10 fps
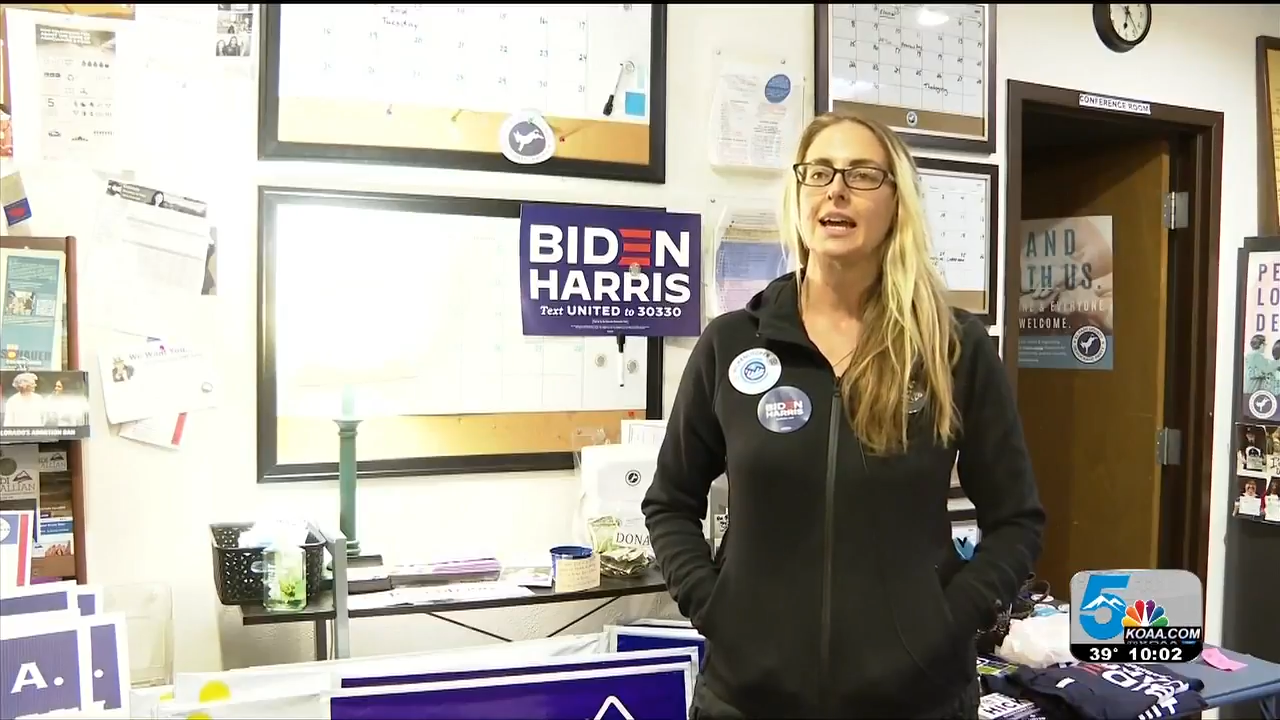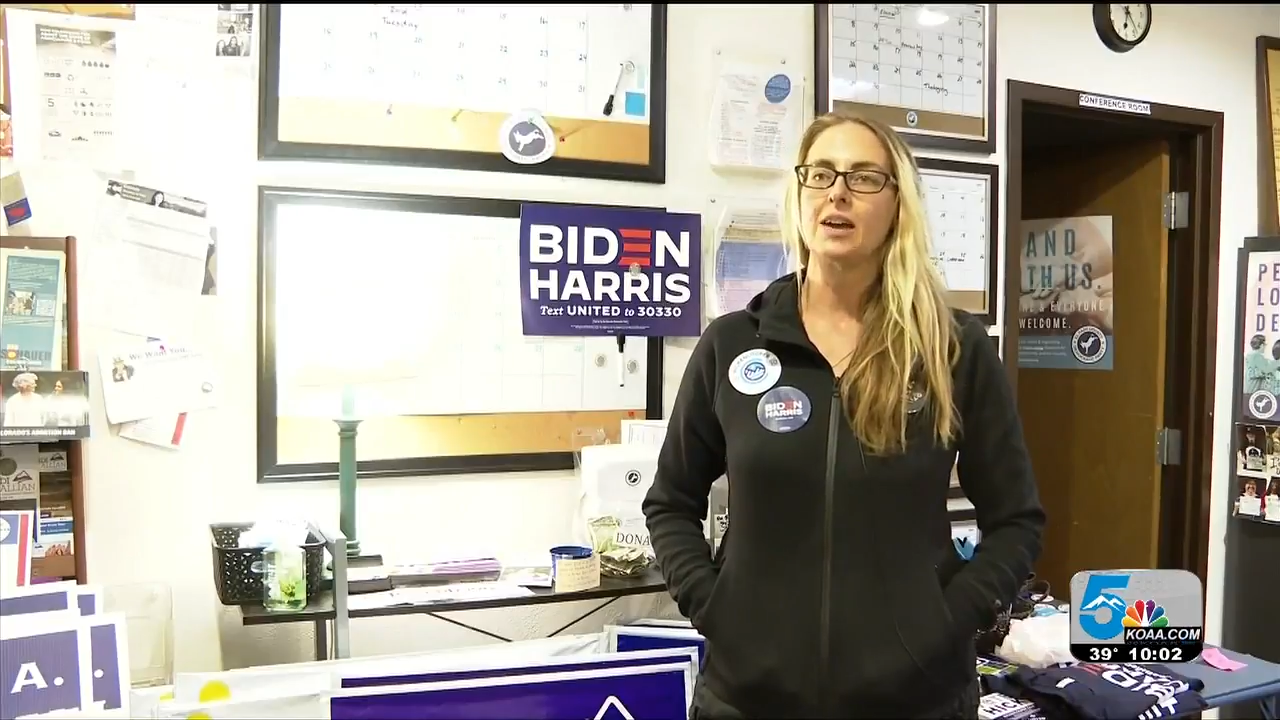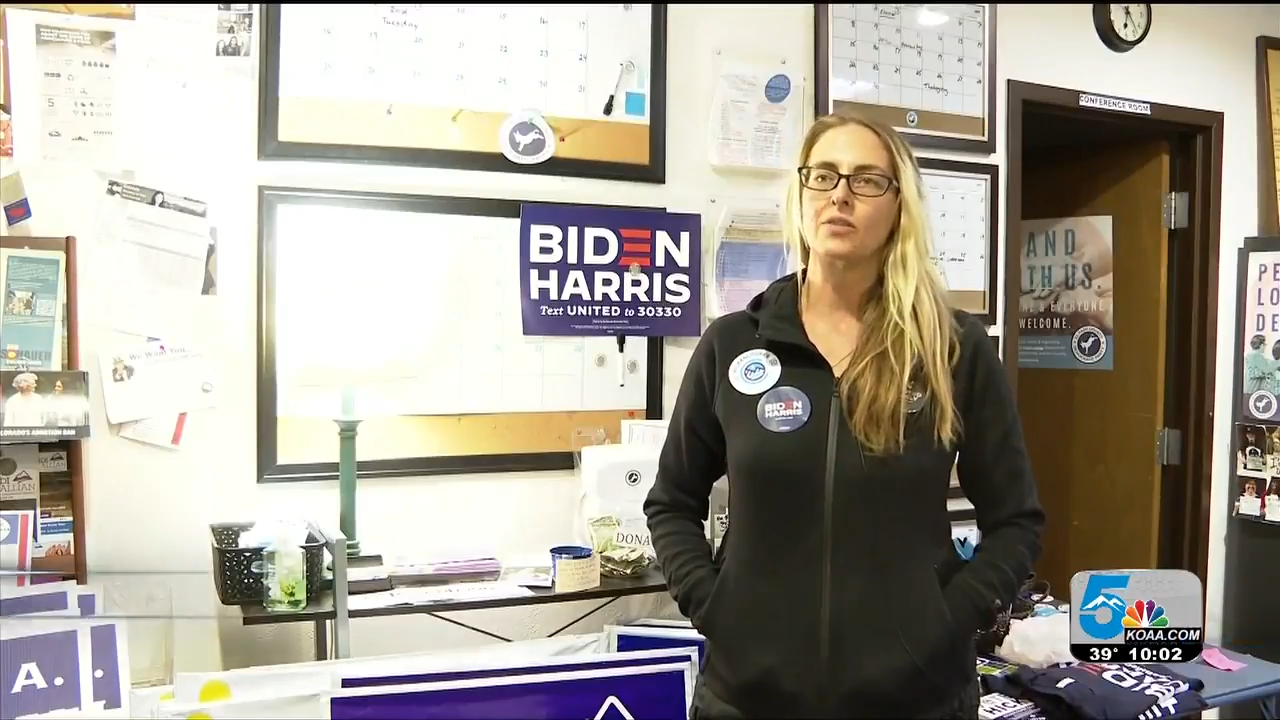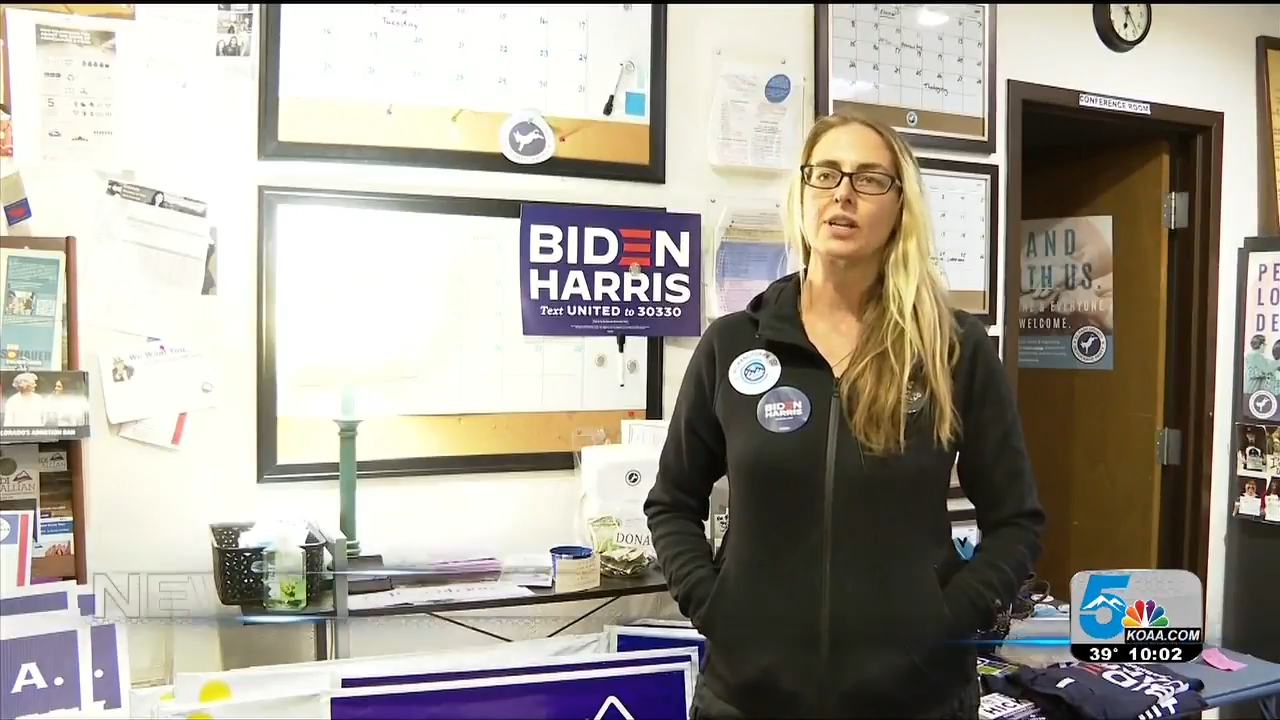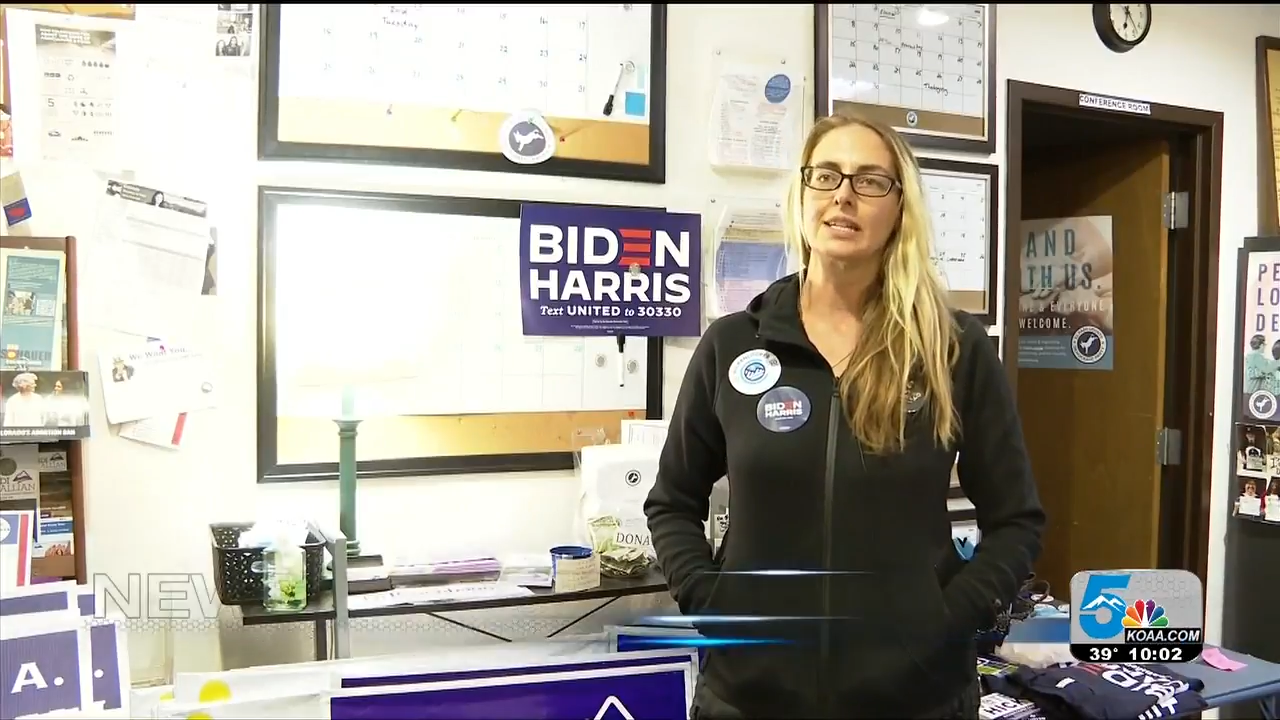
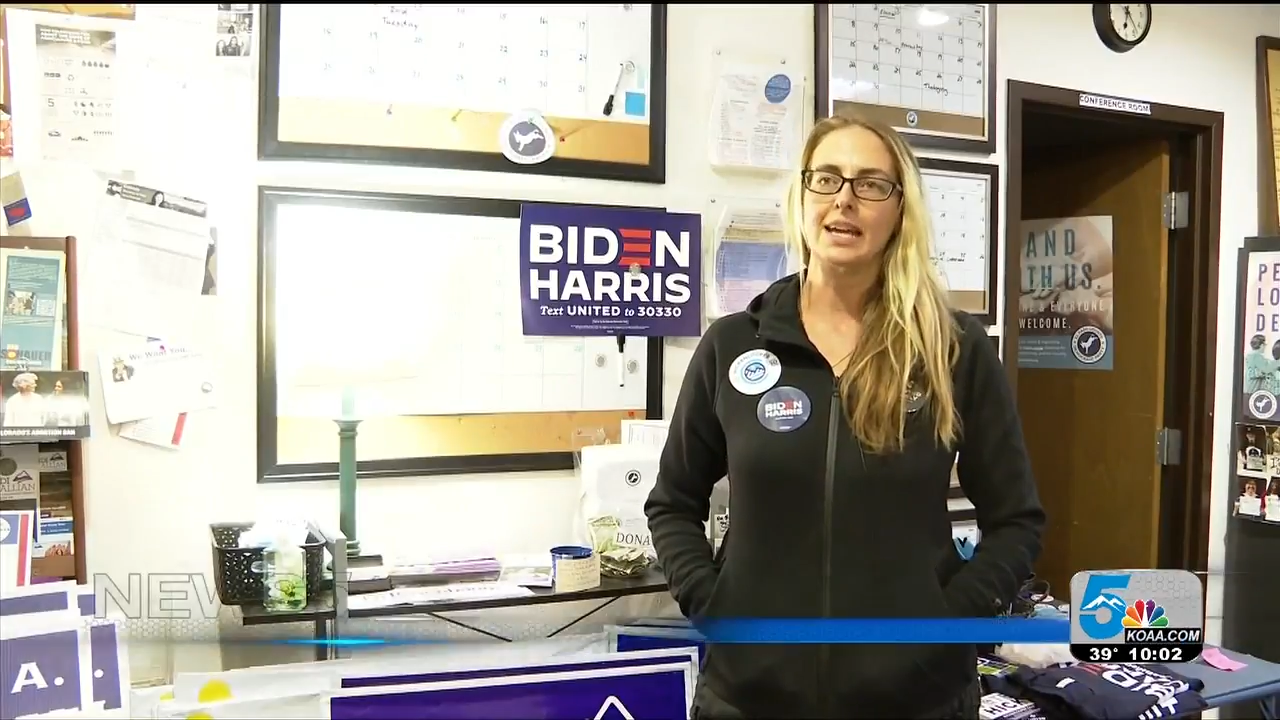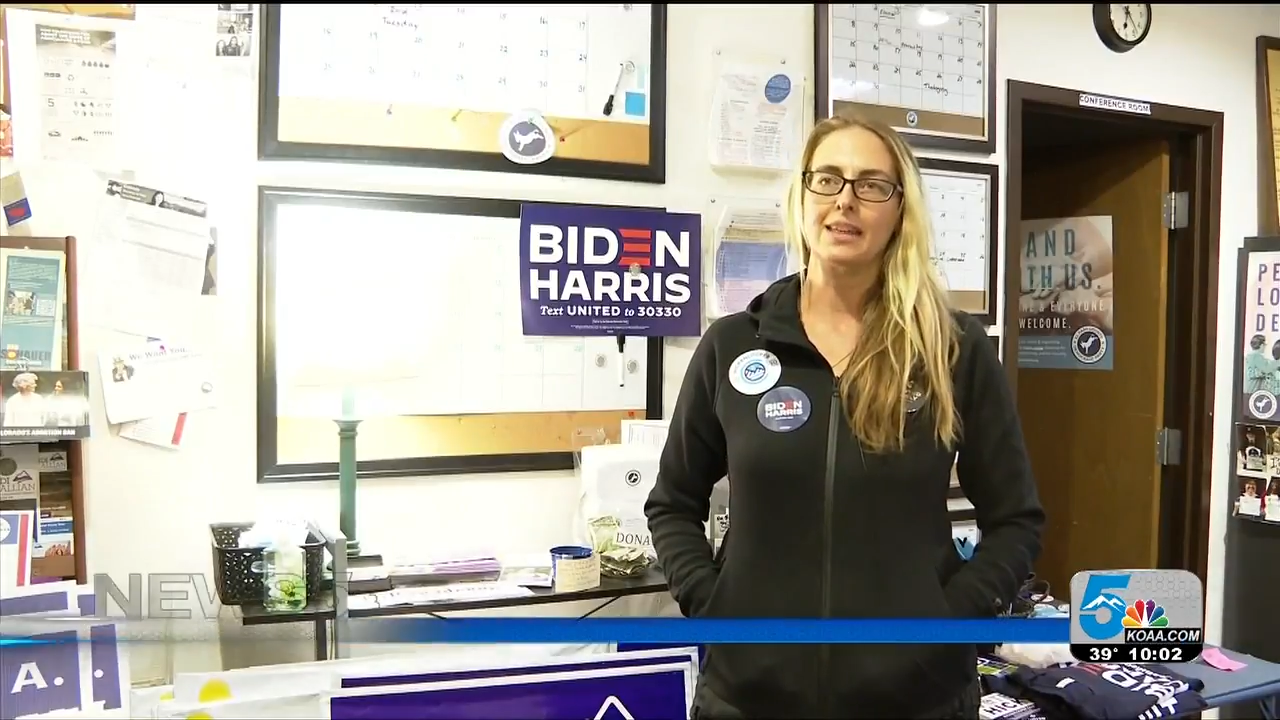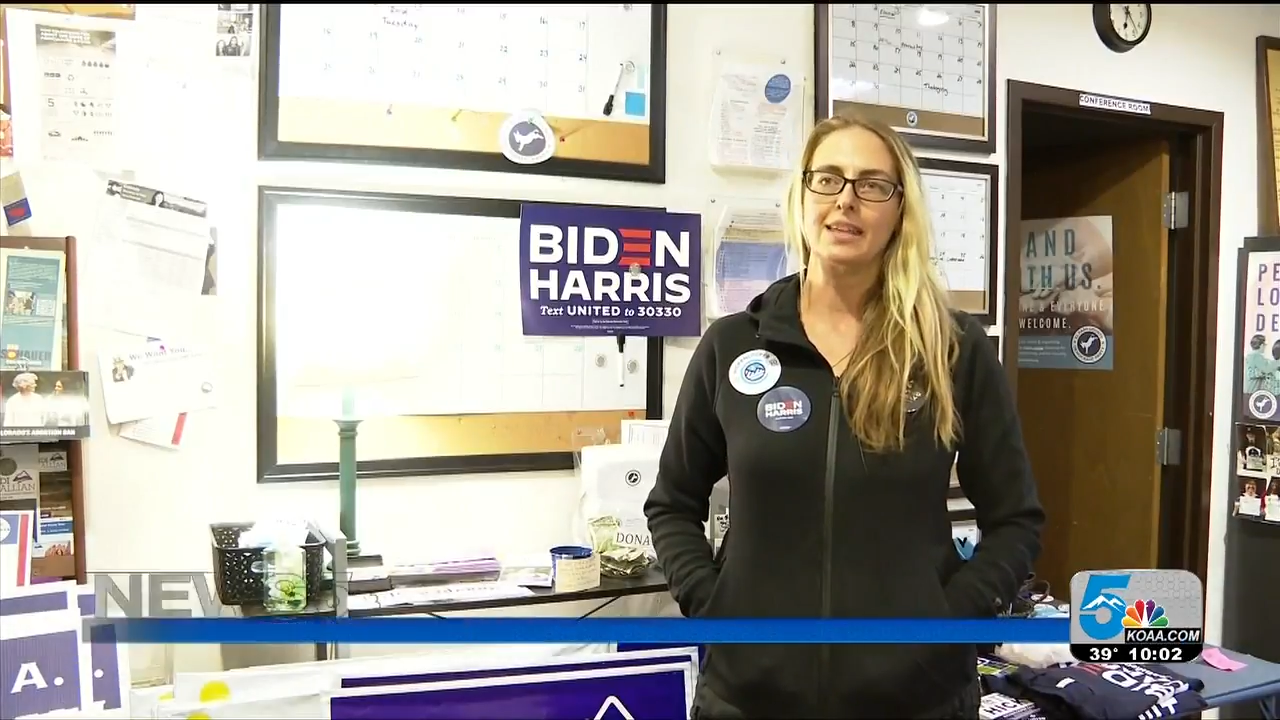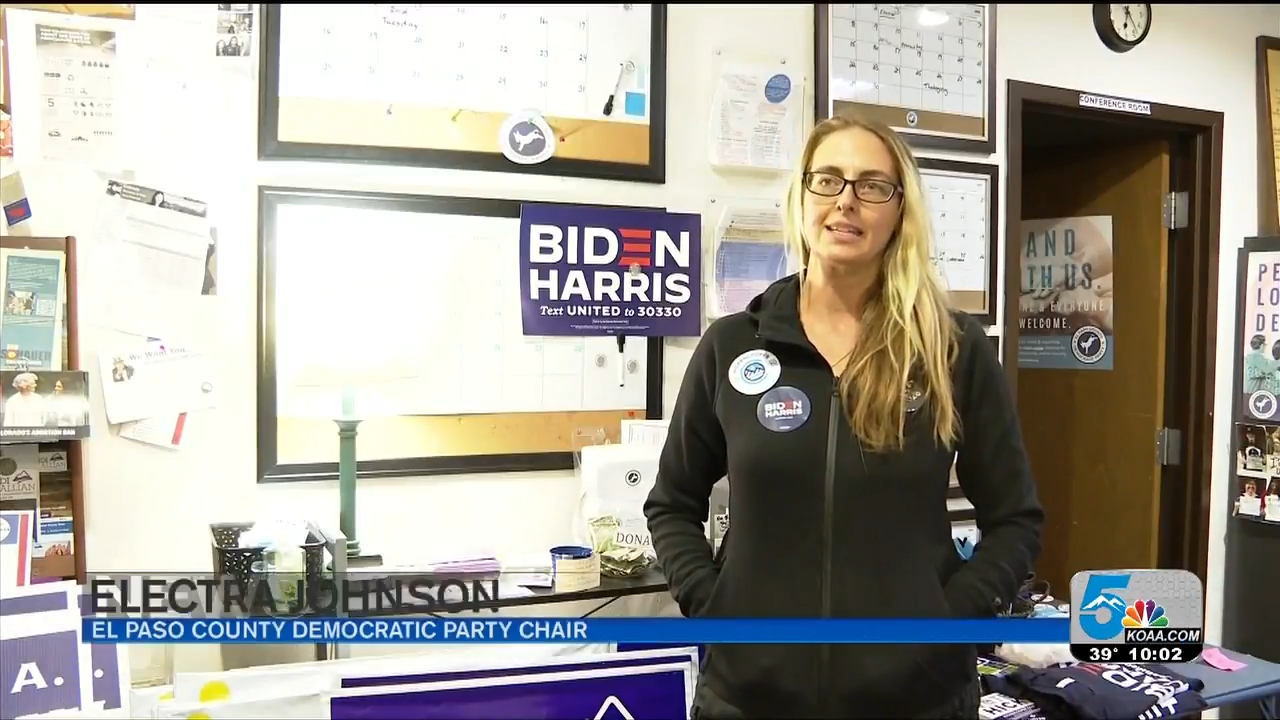every day